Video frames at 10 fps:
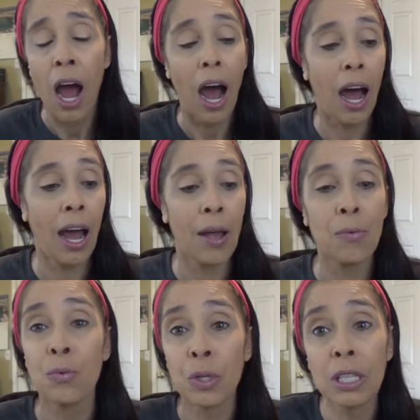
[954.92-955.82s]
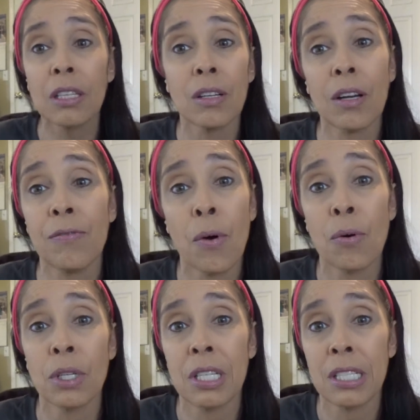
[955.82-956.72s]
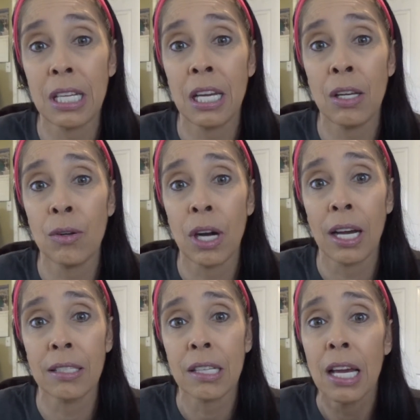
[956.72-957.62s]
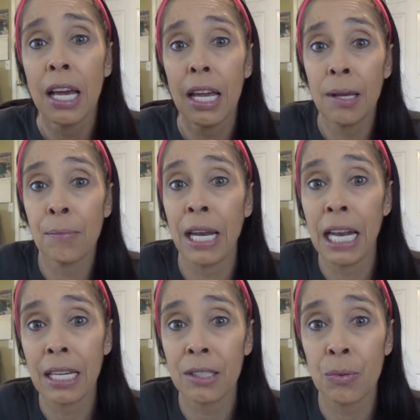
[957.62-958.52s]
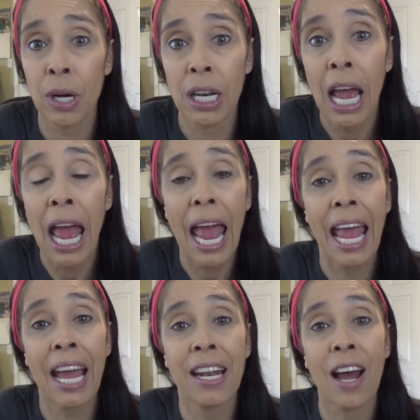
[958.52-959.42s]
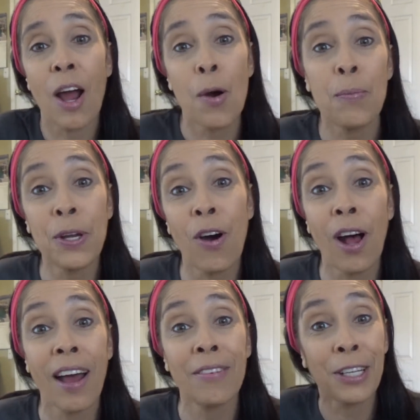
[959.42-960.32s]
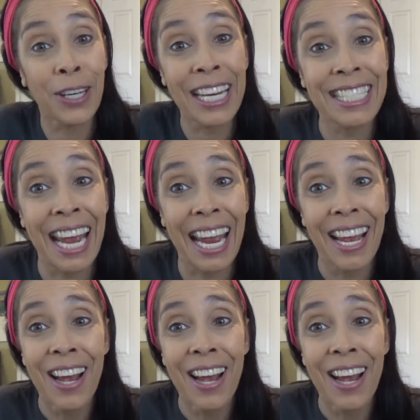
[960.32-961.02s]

I really look forward to seeing you guys in my next one, and I hope y'all have a great day.